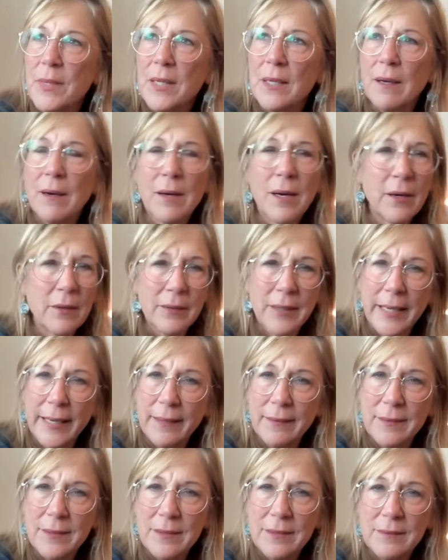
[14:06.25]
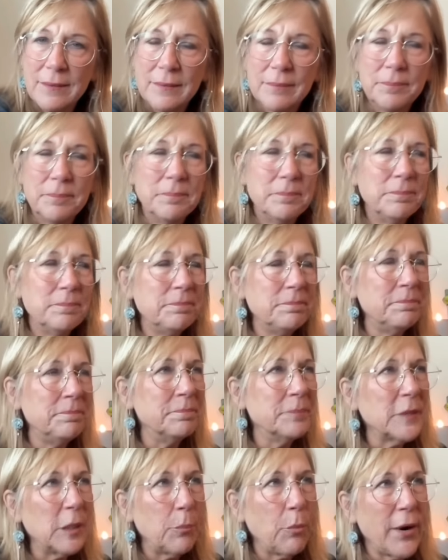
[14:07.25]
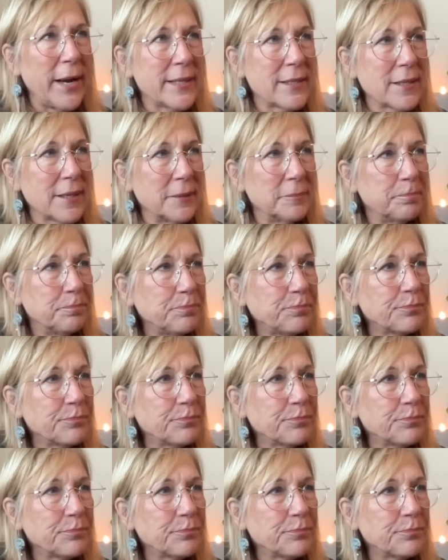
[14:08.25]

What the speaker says: the heartland, Nebraska,